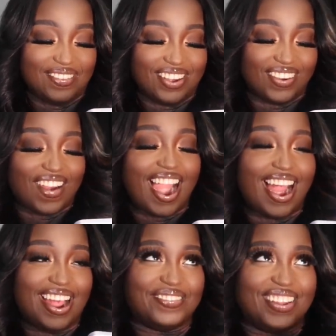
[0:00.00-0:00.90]
going to
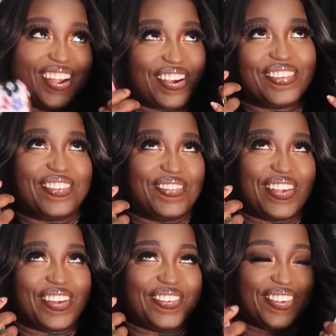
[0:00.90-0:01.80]
cry, but I don't
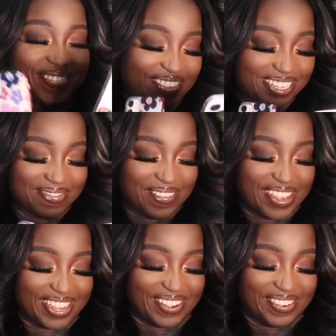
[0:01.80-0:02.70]
want to go.
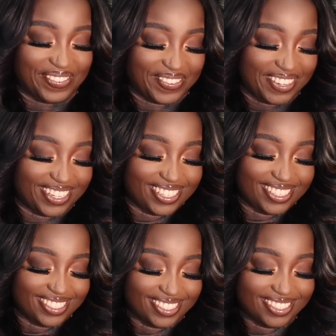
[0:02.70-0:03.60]

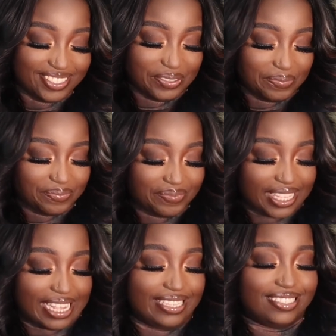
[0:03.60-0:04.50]

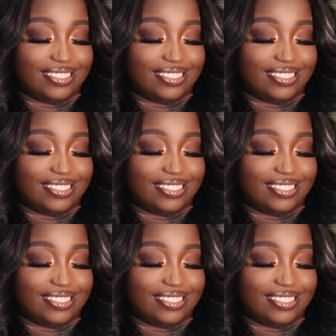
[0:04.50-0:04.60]
Because